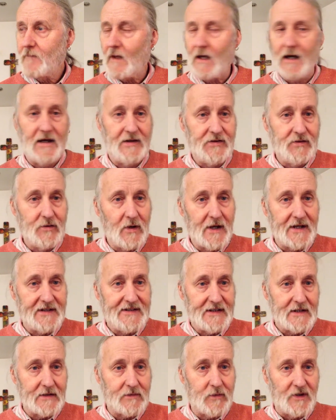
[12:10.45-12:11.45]
I had no
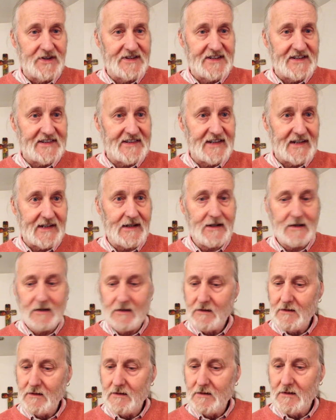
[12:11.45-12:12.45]
idea what to say.
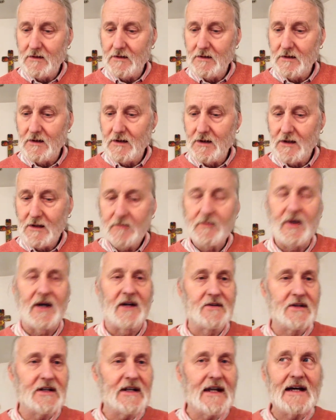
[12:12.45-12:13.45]
But I
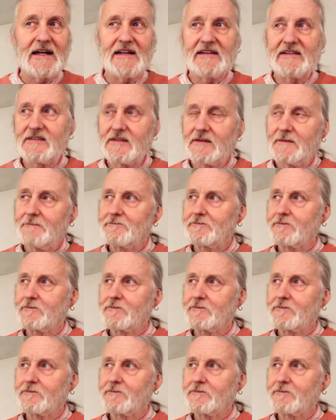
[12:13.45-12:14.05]
realised